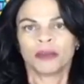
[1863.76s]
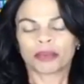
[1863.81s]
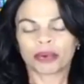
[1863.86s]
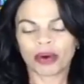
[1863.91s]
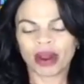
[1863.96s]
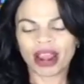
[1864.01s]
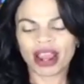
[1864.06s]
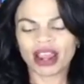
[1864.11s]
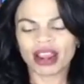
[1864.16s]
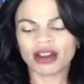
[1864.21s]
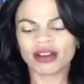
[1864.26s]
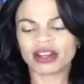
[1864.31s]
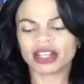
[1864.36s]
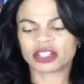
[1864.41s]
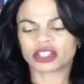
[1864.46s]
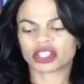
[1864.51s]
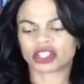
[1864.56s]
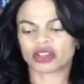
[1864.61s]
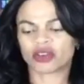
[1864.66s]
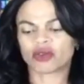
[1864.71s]
Prayer
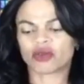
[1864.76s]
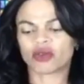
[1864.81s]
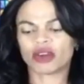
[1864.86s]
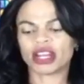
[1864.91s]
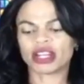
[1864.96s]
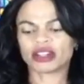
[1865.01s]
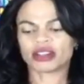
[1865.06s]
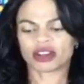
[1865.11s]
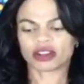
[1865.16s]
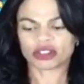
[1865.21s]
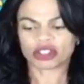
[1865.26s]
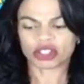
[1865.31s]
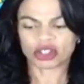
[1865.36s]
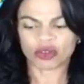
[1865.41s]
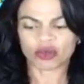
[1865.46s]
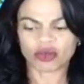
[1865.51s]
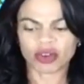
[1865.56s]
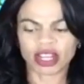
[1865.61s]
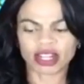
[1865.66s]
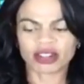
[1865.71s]
is surrender,
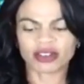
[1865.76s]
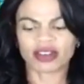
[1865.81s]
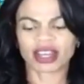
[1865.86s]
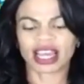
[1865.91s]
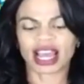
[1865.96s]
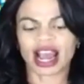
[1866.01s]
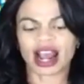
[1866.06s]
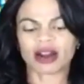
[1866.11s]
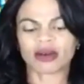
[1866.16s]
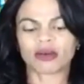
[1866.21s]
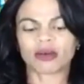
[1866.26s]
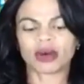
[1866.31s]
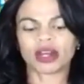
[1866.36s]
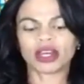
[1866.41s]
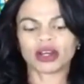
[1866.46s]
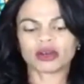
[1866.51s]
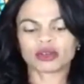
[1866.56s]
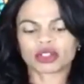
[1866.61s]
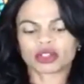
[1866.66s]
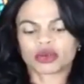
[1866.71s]
surrendering our
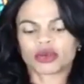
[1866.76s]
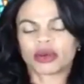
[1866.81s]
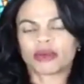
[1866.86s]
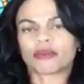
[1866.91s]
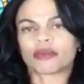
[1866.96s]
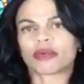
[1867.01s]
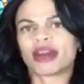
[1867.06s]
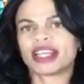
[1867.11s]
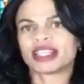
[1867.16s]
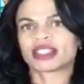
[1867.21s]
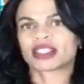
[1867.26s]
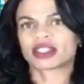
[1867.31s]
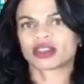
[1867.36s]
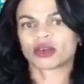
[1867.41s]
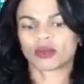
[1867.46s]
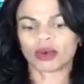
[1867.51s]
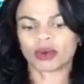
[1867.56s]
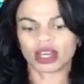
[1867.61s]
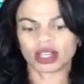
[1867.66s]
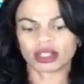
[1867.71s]
will to embrace
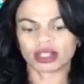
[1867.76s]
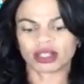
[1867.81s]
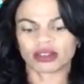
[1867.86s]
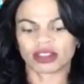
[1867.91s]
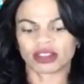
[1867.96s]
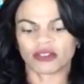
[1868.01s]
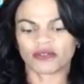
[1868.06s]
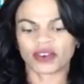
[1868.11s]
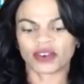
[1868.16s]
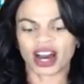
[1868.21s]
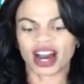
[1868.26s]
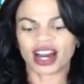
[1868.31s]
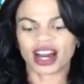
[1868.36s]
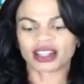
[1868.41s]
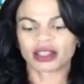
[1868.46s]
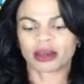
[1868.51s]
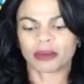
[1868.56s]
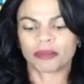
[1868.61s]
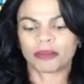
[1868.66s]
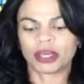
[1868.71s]
the will of the
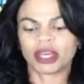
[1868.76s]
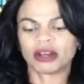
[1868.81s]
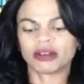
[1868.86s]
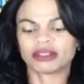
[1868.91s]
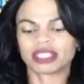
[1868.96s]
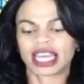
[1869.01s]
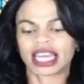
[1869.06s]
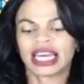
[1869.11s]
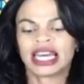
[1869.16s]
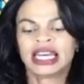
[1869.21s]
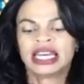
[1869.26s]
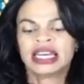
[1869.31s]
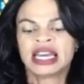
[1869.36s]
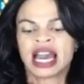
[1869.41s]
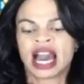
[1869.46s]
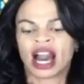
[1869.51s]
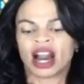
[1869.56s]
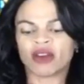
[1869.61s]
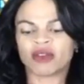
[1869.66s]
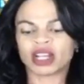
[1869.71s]
Father, building
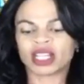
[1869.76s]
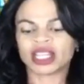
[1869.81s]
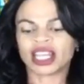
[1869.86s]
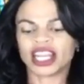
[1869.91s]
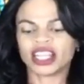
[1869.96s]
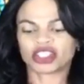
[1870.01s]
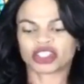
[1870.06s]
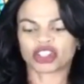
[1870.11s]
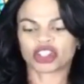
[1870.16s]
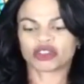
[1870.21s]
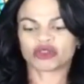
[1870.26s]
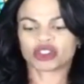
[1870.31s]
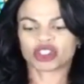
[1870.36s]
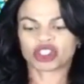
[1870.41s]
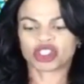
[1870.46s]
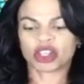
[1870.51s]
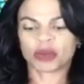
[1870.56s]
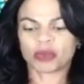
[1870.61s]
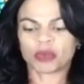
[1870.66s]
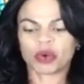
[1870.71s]
a
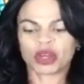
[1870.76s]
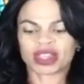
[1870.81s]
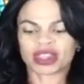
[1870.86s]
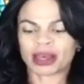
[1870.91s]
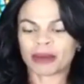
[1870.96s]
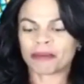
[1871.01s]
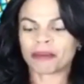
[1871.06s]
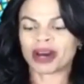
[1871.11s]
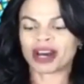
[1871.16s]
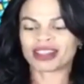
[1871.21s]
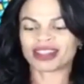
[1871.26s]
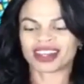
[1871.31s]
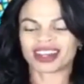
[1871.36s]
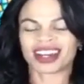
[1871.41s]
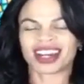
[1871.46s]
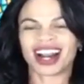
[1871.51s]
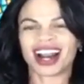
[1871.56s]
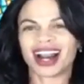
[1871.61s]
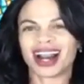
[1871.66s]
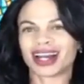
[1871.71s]
relationship with the
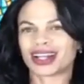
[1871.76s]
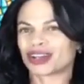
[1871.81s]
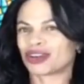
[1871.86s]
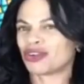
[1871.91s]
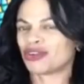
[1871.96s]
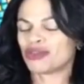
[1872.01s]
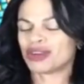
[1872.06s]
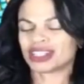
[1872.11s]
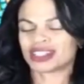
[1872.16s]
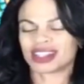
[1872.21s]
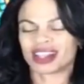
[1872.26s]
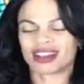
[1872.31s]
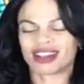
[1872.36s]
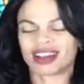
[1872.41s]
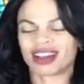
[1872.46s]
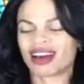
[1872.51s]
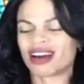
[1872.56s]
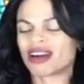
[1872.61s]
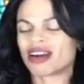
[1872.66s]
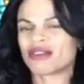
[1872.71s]
Mother God who is
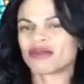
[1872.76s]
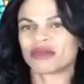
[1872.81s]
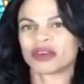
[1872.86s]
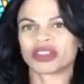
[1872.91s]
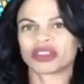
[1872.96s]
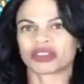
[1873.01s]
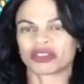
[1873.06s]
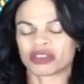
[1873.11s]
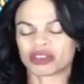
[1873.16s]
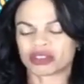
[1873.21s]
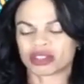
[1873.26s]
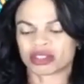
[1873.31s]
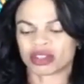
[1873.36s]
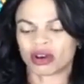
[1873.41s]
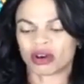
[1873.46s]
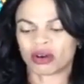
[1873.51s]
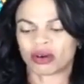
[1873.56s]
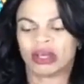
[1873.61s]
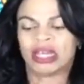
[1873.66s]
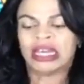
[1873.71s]
in love with your
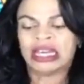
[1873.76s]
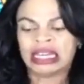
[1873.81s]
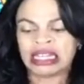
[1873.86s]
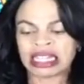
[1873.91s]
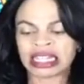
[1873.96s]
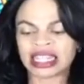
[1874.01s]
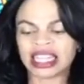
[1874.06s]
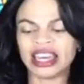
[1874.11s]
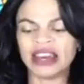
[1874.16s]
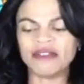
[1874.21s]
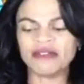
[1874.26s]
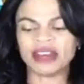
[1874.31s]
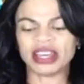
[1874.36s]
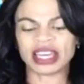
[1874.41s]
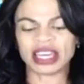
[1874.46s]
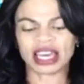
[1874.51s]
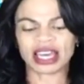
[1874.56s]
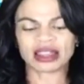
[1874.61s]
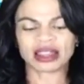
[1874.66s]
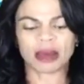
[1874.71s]
soul,
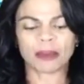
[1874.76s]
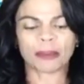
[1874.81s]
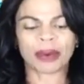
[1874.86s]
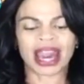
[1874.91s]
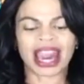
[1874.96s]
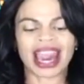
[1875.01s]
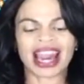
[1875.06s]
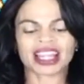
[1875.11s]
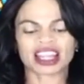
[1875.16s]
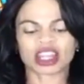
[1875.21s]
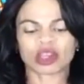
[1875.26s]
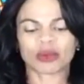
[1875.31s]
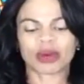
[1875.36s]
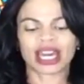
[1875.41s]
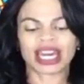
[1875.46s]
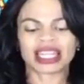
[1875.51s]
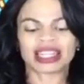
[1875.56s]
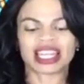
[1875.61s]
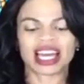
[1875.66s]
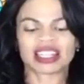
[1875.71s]
living in the
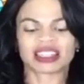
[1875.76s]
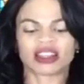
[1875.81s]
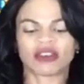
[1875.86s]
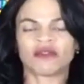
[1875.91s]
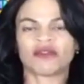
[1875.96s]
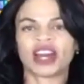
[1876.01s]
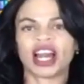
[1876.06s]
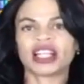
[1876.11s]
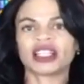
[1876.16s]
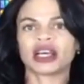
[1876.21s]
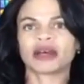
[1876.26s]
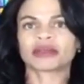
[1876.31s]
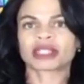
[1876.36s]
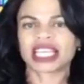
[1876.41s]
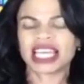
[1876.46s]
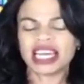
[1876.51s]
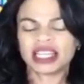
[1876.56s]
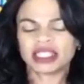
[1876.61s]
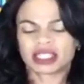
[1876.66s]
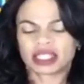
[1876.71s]
pathway that
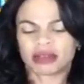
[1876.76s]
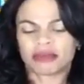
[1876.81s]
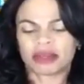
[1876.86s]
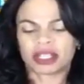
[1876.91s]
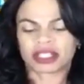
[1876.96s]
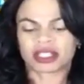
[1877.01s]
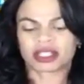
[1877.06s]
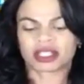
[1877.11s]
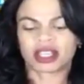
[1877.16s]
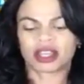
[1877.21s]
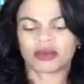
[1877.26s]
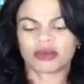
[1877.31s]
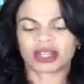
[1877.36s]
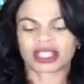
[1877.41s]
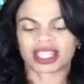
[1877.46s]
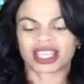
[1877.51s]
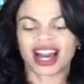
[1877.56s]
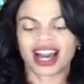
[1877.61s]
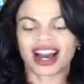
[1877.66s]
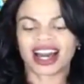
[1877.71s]
develops intimacy
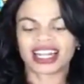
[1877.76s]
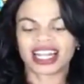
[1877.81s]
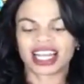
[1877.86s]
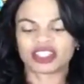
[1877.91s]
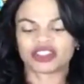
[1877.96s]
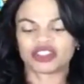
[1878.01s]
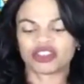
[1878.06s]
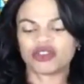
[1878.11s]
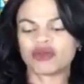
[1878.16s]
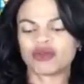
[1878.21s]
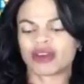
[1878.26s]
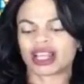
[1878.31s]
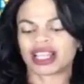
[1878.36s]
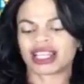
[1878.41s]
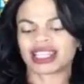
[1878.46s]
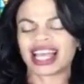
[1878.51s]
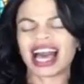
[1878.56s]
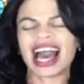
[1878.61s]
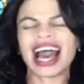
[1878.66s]
with God as you